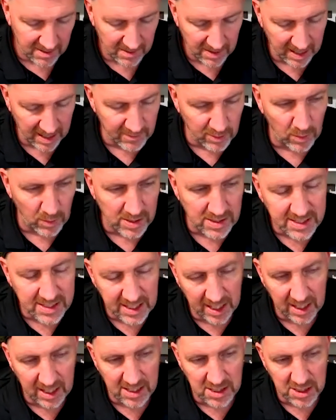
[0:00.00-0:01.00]
Everyone's
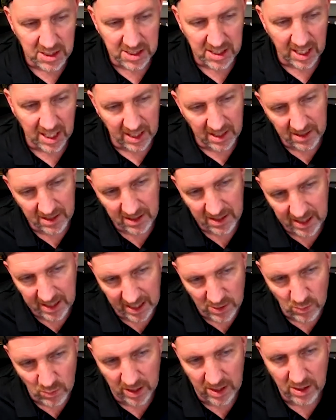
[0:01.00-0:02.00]
seeing his shit.
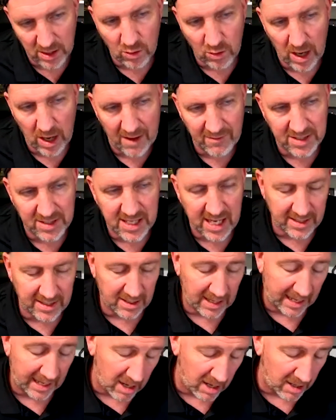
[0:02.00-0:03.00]
Kids want to gravitate. They're
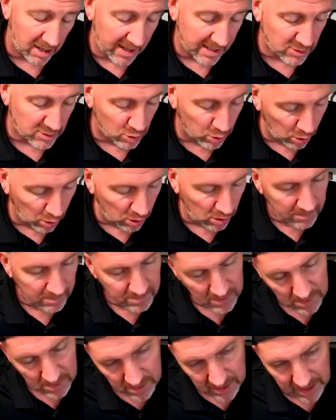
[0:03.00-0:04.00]
like, oh, that's cool.
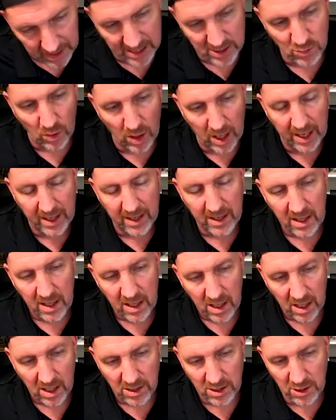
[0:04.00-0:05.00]
Guess what?
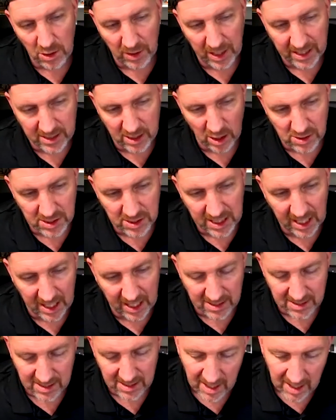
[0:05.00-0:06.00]
You'll get those
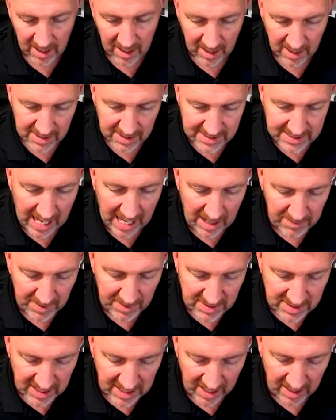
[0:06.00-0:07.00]
kids.
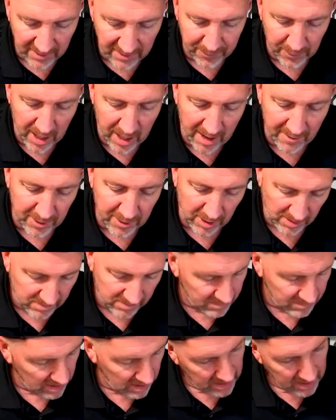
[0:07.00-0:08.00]
Saban's done it forever.
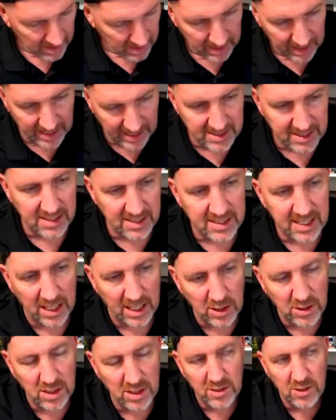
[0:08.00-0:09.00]
He's
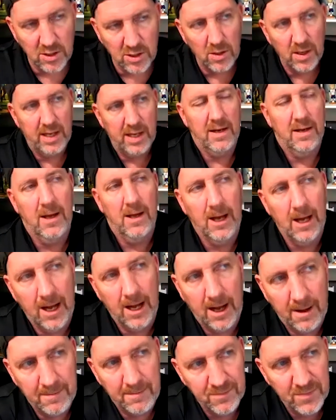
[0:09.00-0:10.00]
continuing to do it.
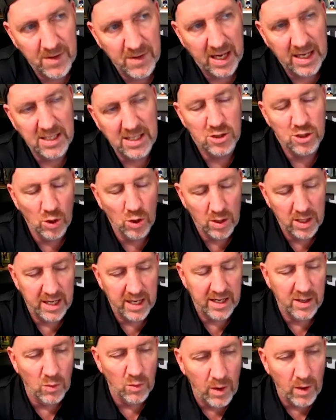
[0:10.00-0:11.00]
And he's doing it
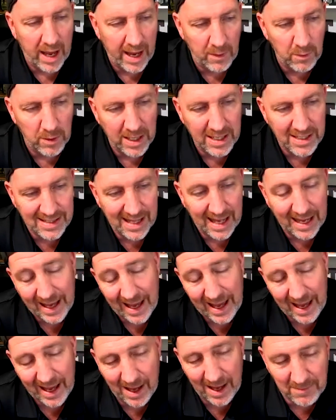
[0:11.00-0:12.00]
in a way where he's like,
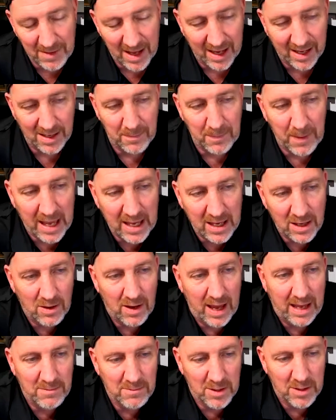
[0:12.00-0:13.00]
hey, I'm not going to pay you
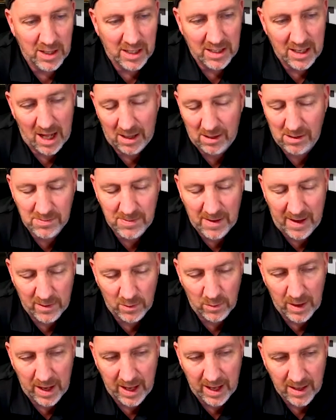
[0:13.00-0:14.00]
$8 million, by the
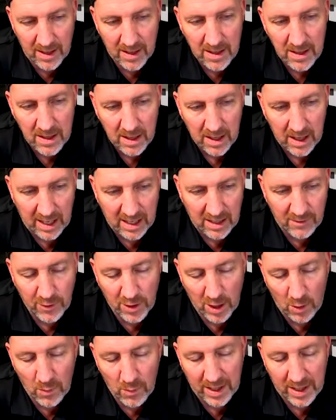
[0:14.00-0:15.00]
way. And if you
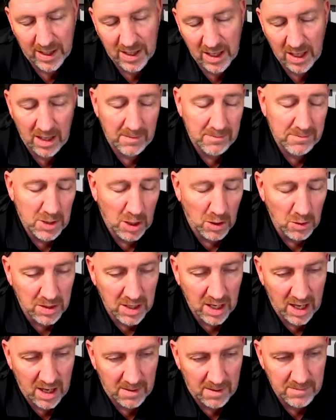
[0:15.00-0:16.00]
don't want to come, don't
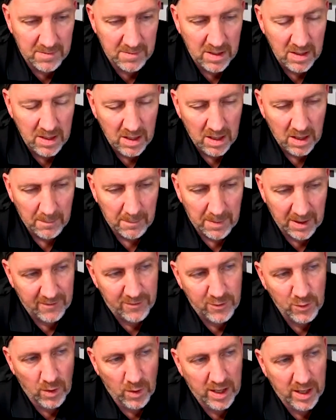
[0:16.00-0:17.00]
come. But if
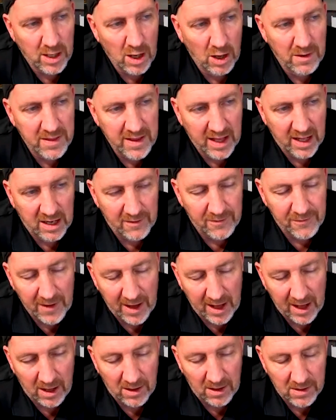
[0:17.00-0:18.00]
you want to go to the
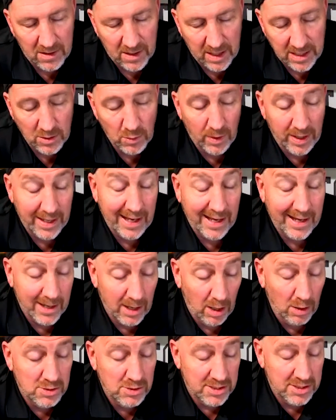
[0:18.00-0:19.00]
NFL and you want to get
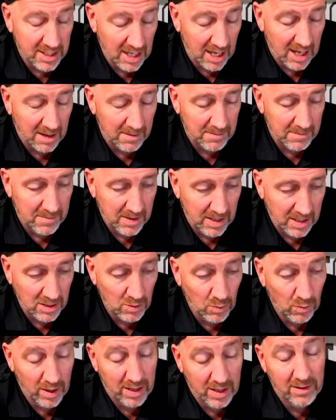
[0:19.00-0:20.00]
coached up and you
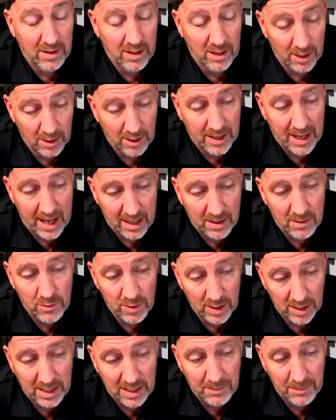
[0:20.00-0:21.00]
want to learn how to
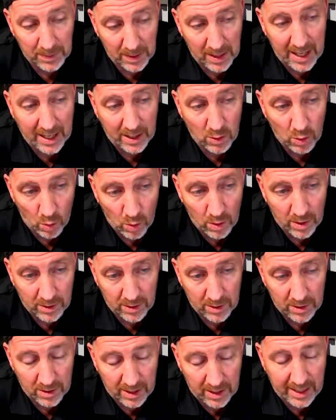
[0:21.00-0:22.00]
really play
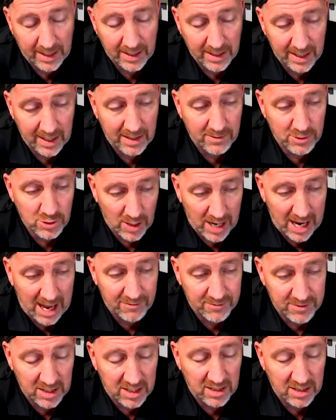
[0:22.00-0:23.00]
corner and get
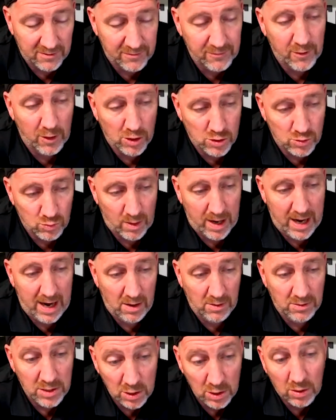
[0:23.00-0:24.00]
drafted in the first
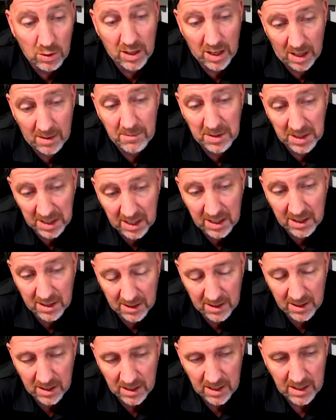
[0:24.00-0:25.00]
round, you'll come
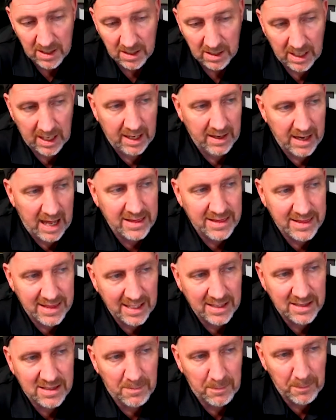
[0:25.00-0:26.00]
here. And I
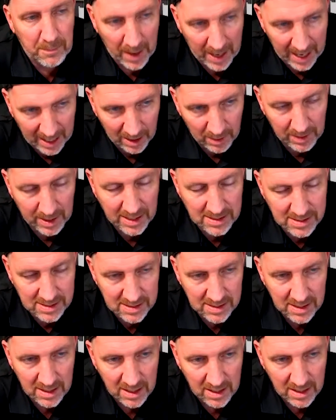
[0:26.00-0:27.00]
think the parents
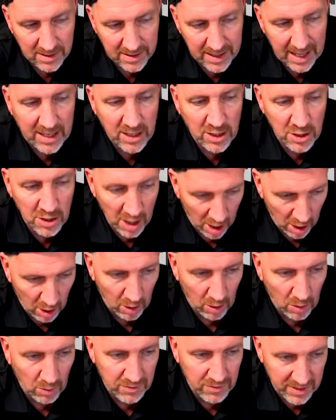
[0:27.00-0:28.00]
that
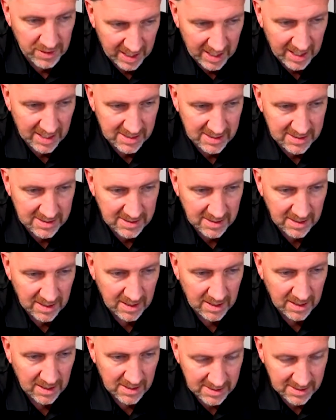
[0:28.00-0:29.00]
know this
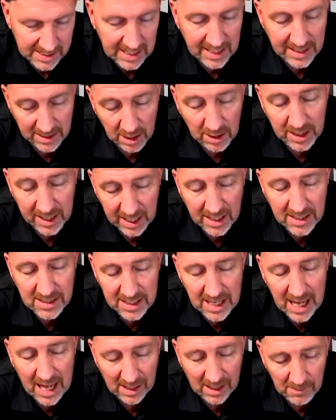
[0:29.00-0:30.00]
send their kids
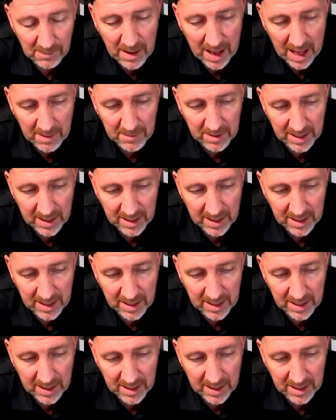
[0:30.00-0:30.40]
to Alabama.